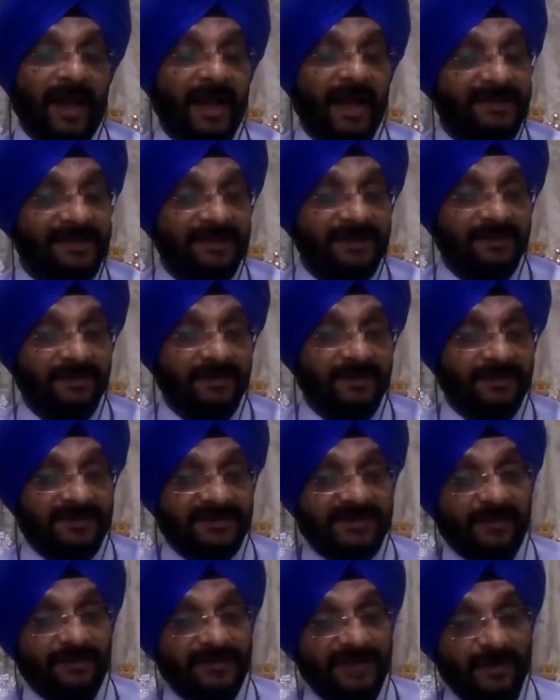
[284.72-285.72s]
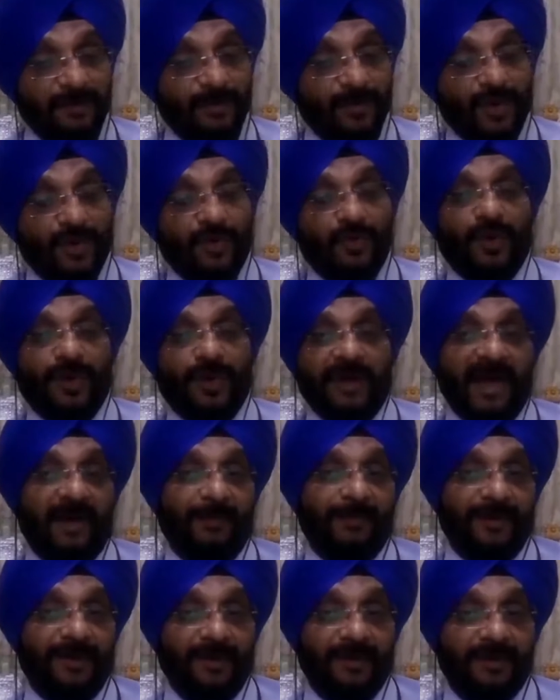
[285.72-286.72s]
and something more what
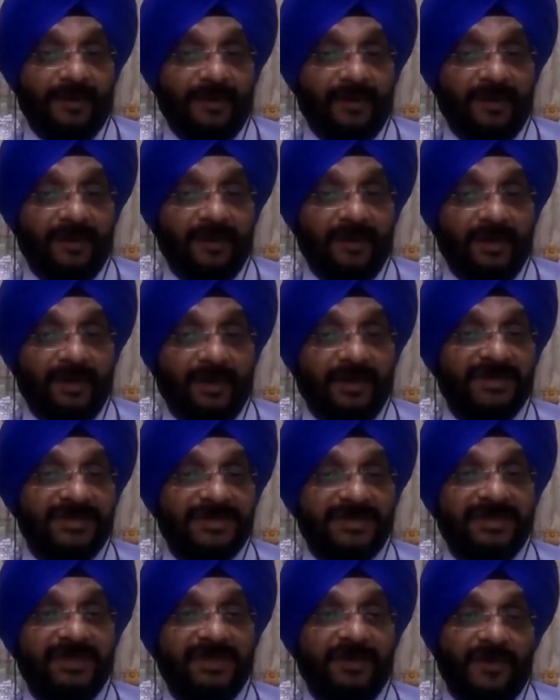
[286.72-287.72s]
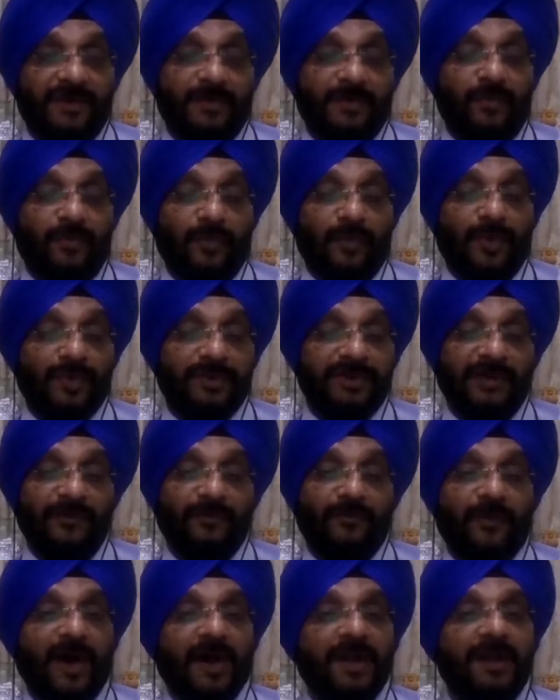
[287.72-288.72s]
happened is there were more
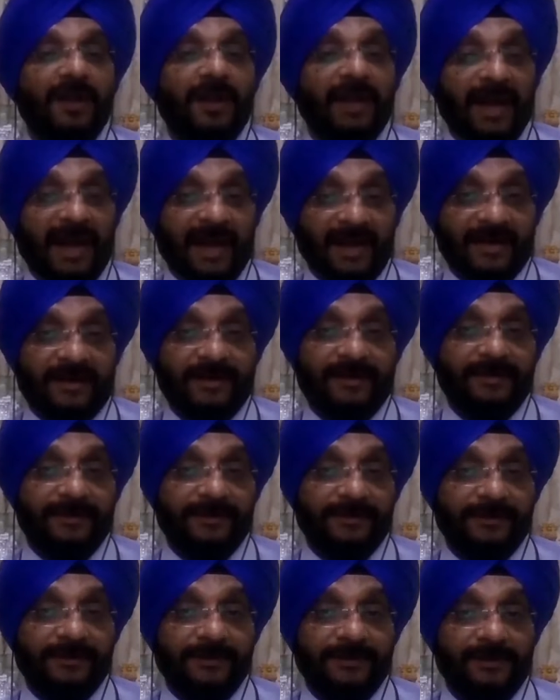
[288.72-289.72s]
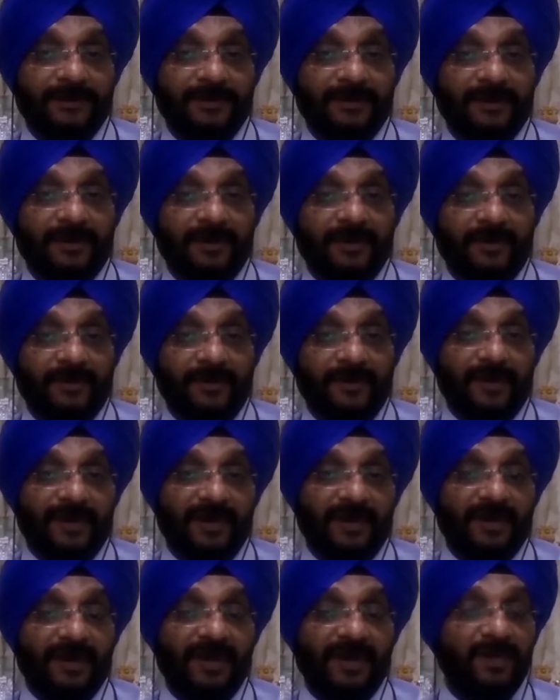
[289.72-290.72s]
than 1 lakh
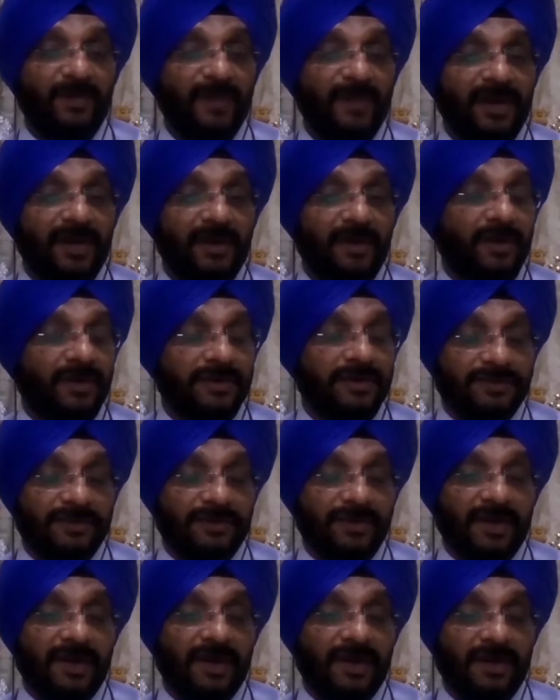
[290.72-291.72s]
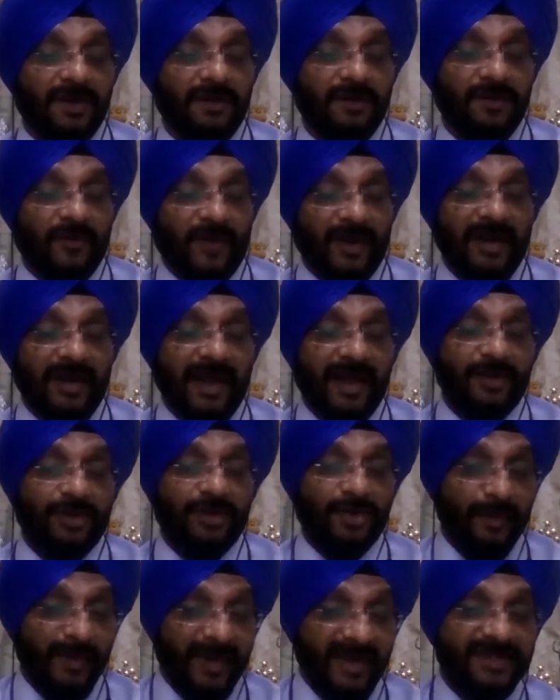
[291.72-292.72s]
email, the 1
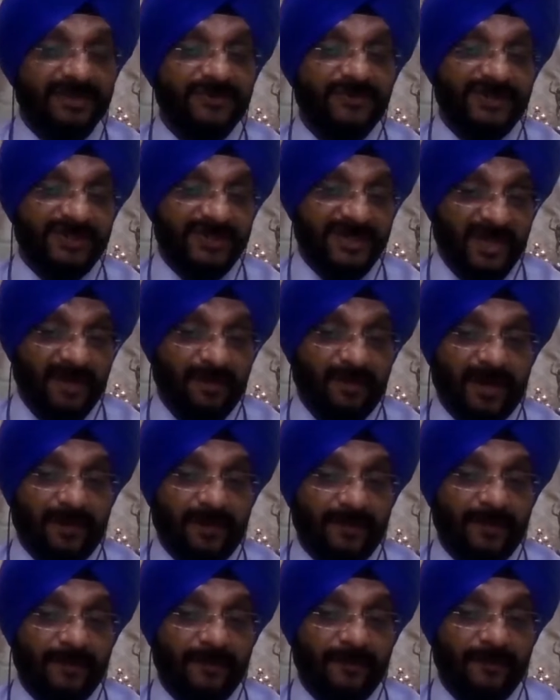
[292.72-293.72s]
lakh domains which came up,